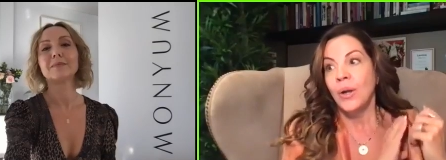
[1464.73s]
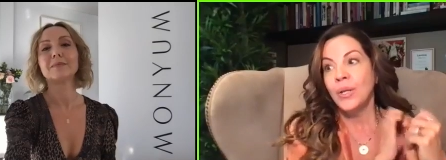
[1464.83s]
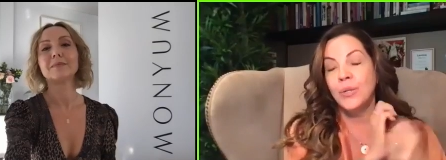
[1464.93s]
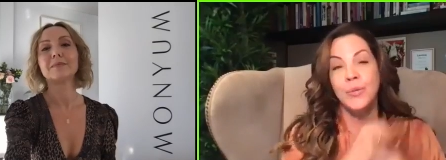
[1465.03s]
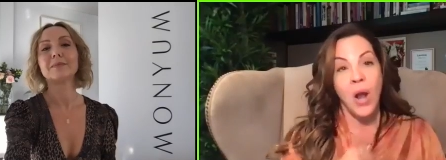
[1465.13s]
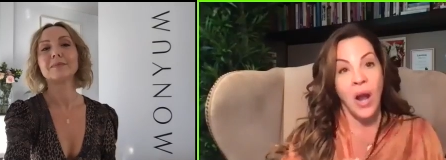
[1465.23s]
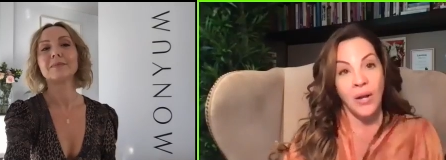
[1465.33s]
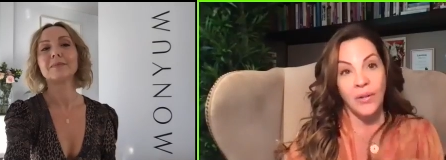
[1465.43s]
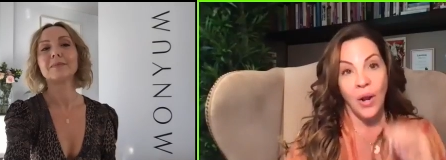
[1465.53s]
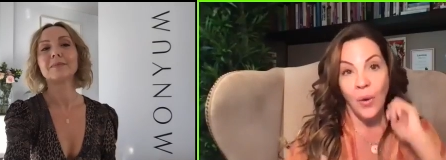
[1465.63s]
Speaker 1: you're
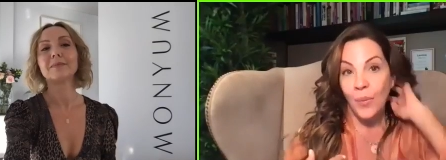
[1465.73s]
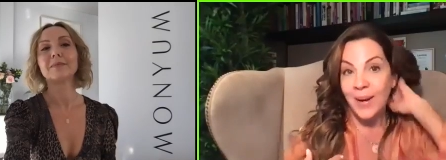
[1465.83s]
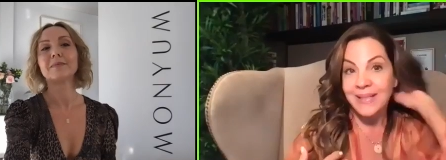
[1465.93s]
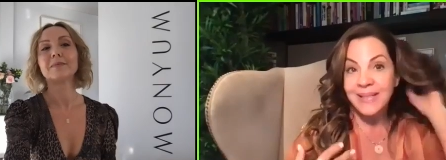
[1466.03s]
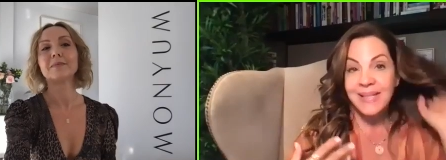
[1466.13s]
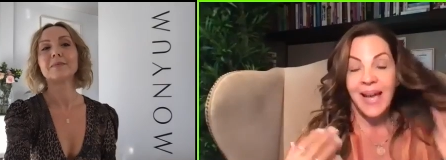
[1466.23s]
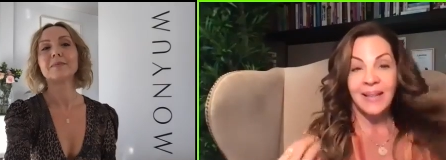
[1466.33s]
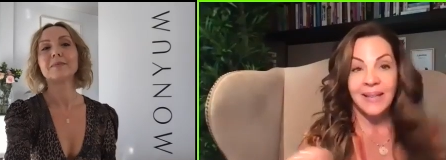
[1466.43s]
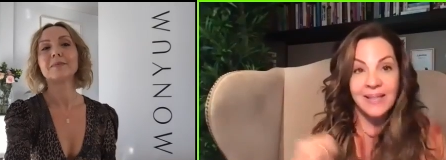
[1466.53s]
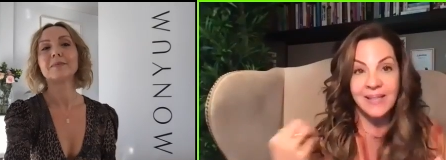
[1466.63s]
not always
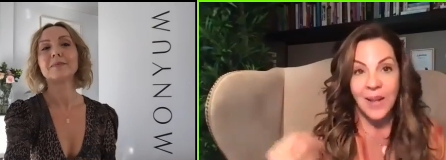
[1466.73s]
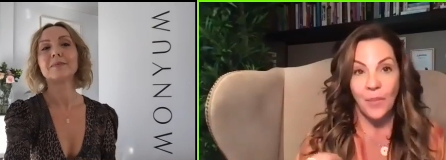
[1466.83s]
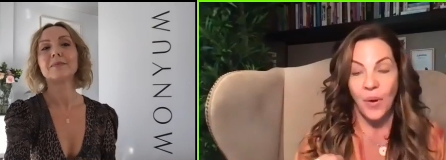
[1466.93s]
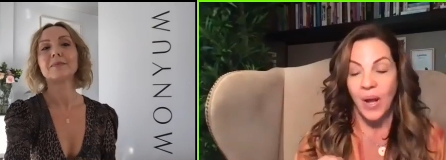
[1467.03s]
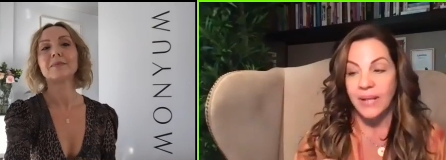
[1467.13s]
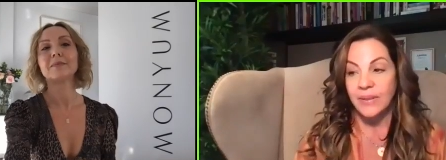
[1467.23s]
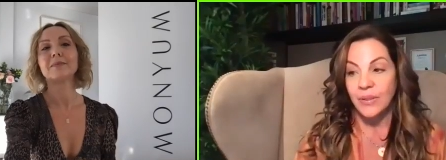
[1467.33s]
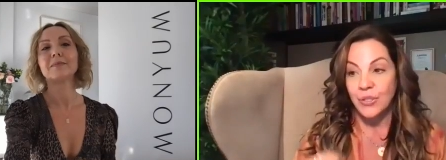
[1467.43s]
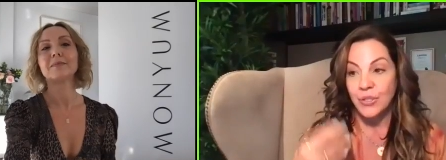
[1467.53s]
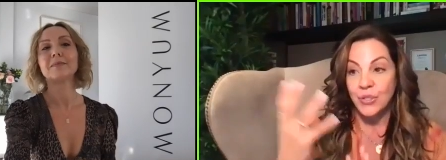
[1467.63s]
telling someone
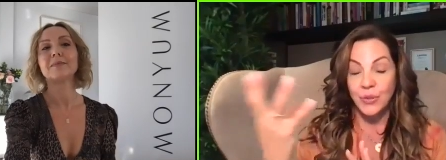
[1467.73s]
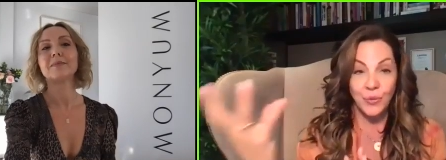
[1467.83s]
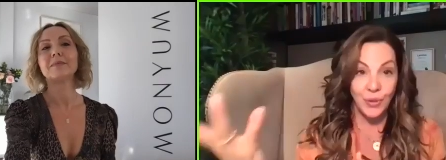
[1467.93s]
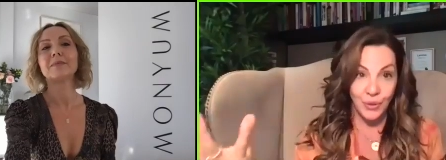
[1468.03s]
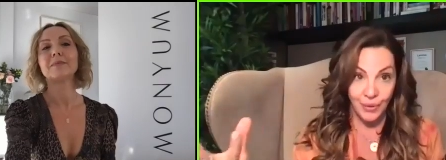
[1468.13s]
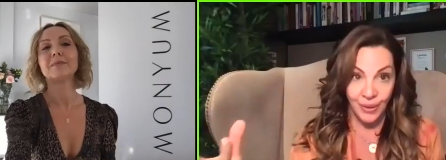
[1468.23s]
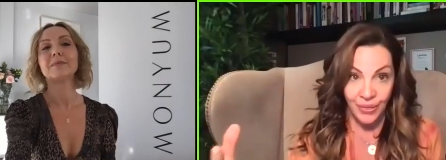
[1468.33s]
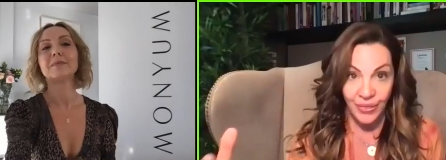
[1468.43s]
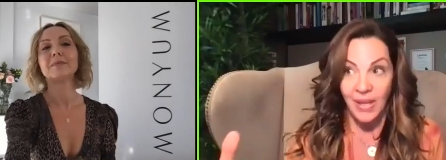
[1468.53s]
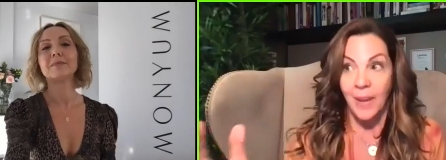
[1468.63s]
the
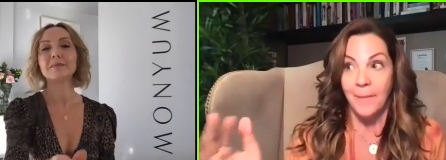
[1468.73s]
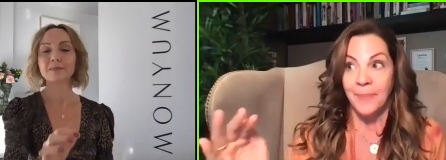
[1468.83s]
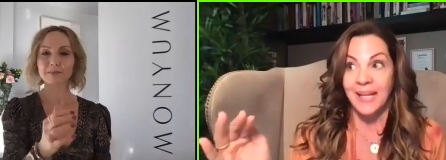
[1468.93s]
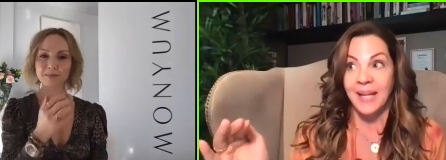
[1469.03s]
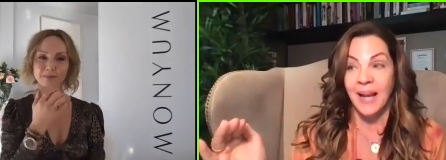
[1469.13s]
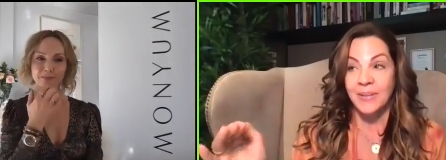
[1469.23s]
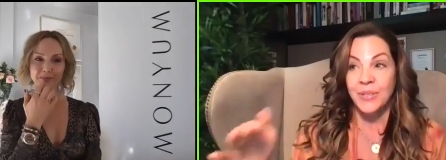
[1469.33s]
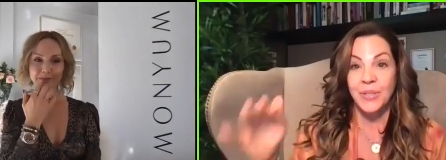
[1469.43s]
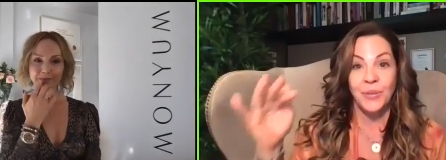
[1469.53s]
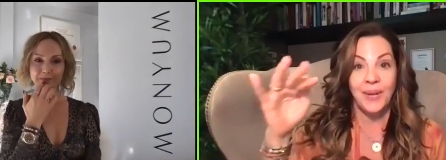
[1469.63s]
truth
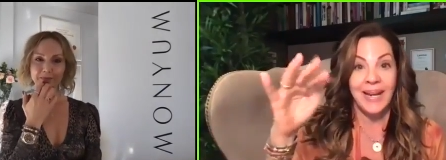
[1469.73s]
because you're